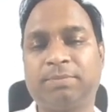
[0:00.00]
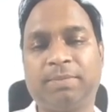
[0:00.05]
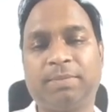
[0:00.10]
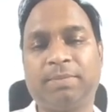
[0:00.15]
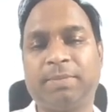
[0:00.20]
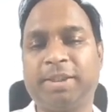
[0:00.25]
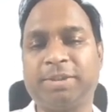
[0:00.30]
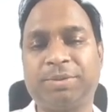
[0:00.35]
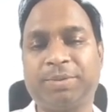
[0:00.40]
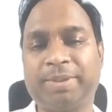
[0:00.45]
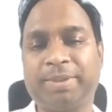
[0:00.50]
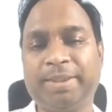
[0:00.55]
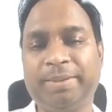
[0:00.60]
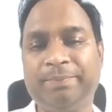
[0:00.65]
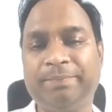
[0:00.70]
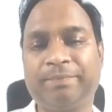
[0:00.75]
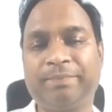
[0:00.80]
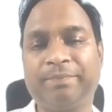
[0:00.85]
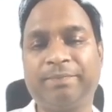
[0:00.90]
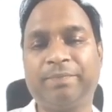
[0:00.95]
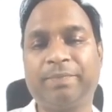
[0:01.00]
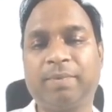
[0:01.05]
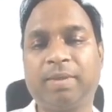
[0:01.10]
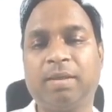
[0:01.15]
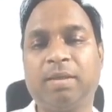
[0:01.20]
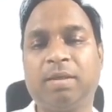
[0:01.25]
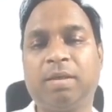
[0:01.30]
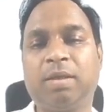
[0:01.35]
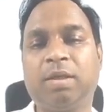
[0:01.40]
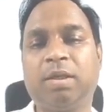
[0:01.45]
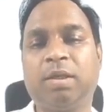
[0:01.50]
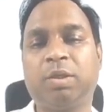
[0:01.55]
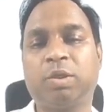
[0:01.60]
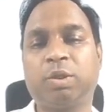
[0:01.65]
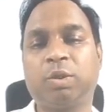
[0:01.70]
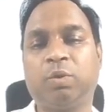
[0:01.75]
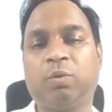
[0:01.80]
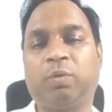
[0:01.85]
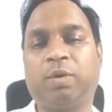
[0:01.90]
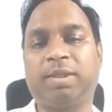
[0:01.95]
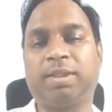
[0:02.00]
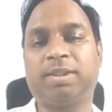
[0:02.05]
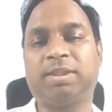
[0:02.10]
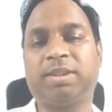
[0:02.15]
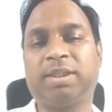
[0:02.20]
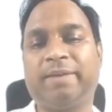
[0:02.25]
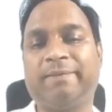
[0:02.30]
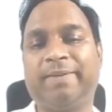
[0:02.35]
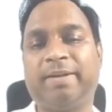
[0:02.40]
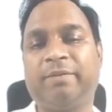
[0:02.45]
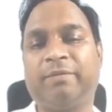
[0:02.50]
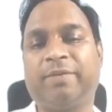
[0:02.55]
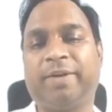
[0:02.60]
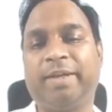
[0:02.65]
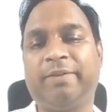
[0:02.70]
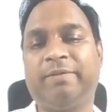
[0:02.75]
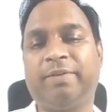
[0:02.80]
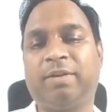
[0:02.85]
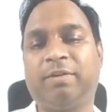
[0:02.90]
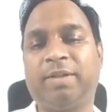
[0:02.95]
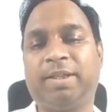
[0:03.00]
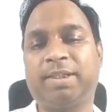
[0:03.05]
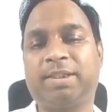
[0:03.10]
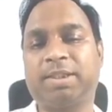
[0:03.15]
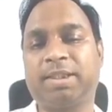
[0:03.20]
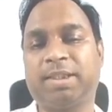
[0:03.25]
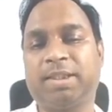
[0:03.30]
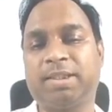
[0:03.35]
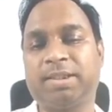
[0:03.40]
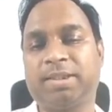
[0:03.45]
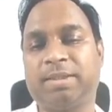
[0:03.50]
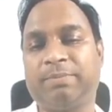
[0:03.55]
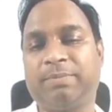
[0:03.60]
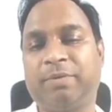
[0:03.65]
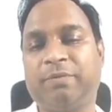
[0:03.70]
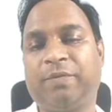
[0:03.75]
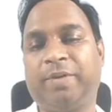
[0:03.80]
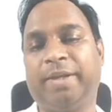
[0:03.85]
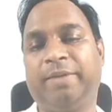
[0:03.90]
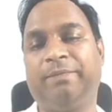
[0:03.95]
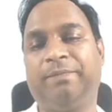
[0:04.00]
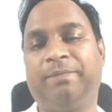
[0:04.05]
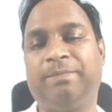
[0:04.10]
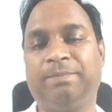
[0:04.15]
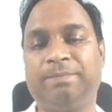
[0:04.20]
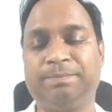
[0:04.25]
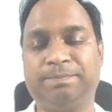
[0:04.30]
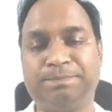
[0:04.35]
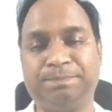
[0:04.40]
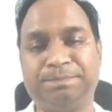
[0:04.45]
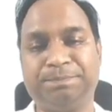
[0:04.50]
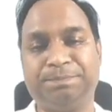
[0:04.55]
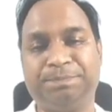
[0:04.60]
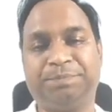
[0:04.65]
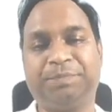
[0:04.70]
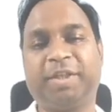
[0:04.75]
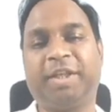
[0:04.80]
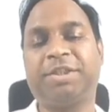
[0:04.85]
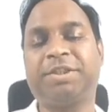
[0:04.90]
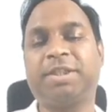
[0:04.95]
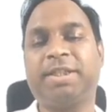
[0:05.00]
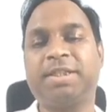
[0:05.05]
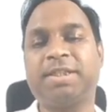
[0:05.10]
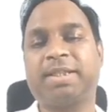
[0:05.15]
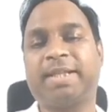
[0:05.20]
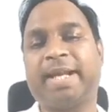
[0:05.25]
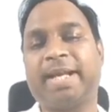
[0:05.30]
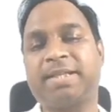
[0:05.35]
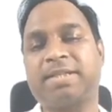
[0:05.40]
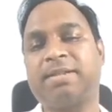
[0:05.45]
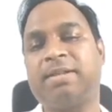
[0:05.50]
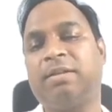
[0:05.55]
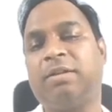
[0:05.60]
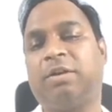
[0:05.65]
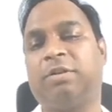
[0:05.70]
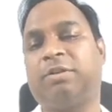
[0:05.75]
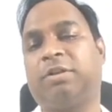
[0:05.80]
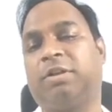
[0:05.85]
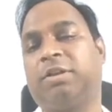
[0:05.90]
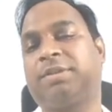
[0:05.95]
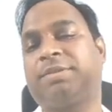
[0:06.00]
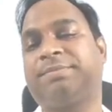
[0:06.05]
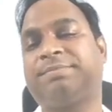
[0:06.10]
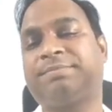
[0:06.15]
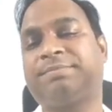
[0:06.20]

that's okay. So what is 7? 5 now. Let's say this number 5. Is this rational or not?